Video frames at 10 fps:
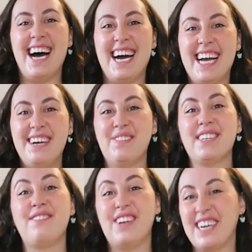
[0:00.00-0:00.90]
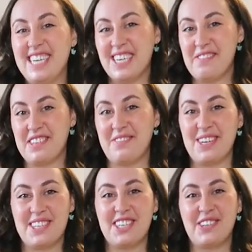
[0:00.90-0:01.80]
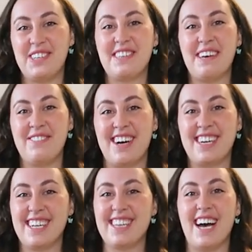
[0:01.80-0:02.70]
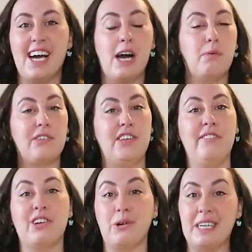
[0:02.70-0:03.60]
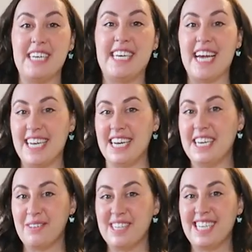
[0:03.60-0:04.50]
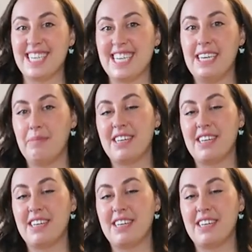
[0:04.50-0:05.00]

I was very nervous about the shorts, I'm not gonna lie. I wasn't even going to get any originally